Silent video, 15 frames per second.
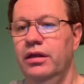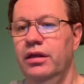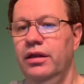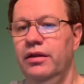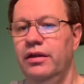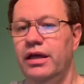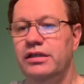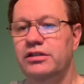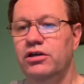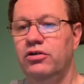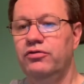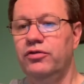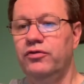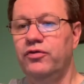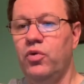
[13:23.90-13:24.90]
they sold
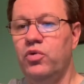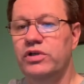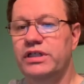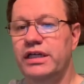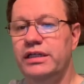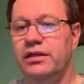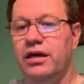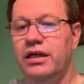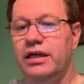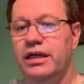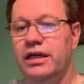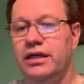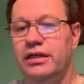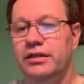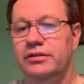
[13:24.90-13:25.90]
for
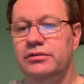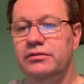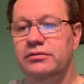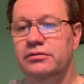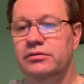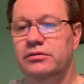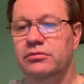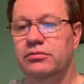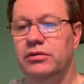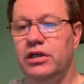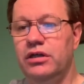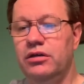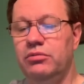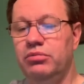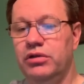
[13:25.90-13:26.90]
$14.99
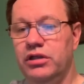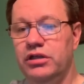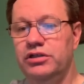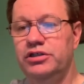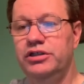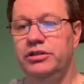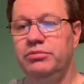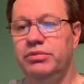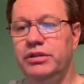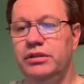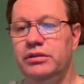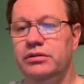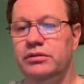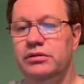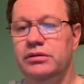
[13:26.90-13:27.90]
plus shipping,
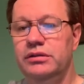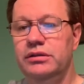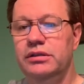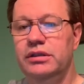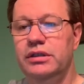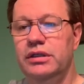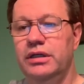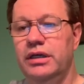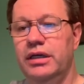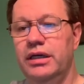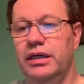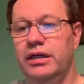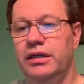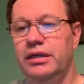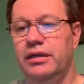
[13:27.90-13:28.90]

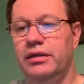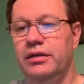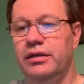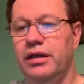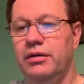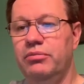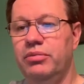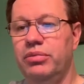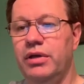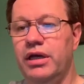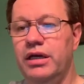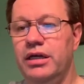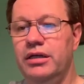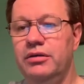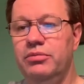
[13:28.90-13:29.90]
and they
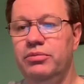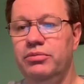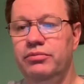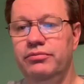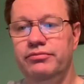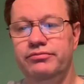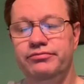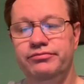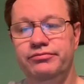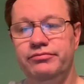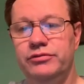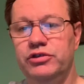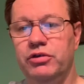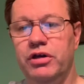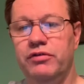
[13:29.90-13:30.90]
paid
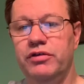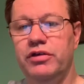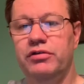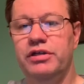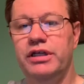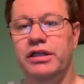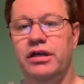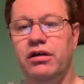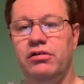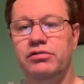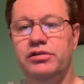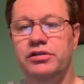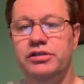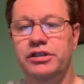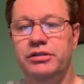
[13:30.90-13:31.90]
$12 or $13 to
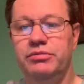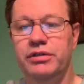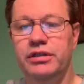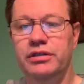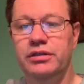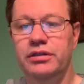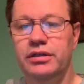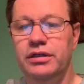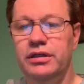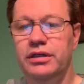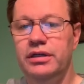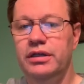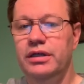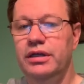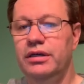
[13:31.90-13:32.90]
ship it.
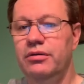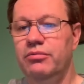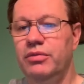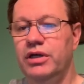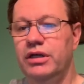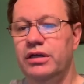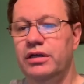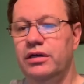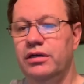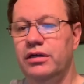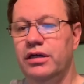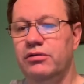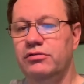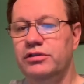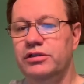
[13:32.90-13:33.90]
But
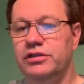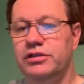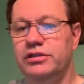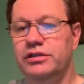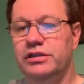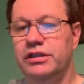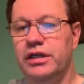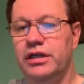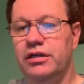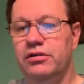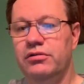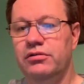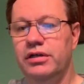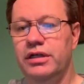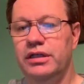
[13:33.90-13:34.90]
that was a good
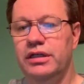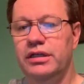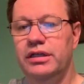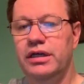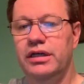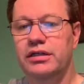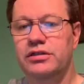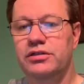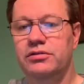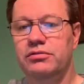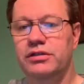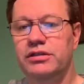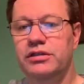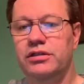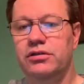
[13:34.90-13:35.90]
sale. And then next we
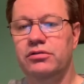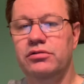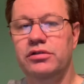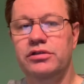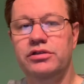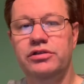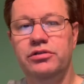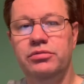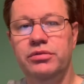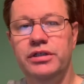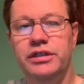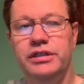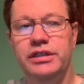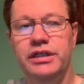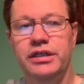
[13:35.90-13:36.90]
sold a Super
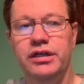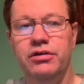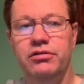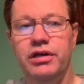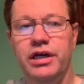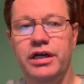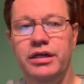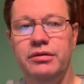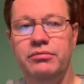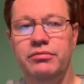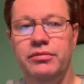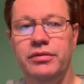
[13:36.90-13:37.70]
Nintendo game